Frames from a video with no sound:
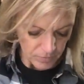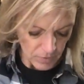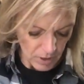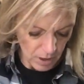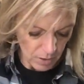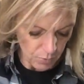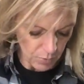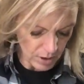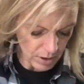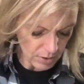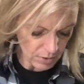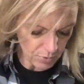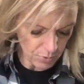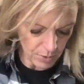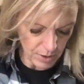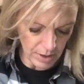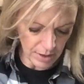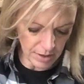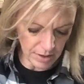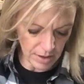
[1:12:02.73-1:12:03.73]
I went
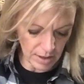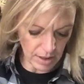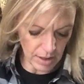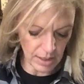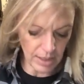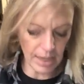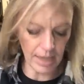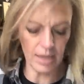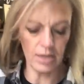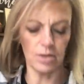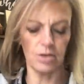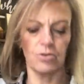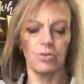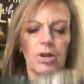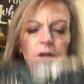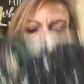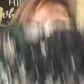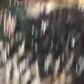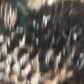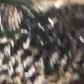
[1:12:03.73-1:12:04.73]
with a light
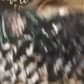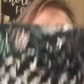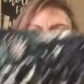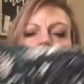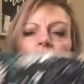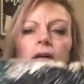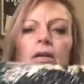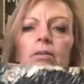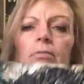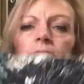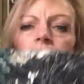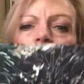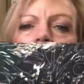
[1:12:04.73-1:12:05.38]
gray thread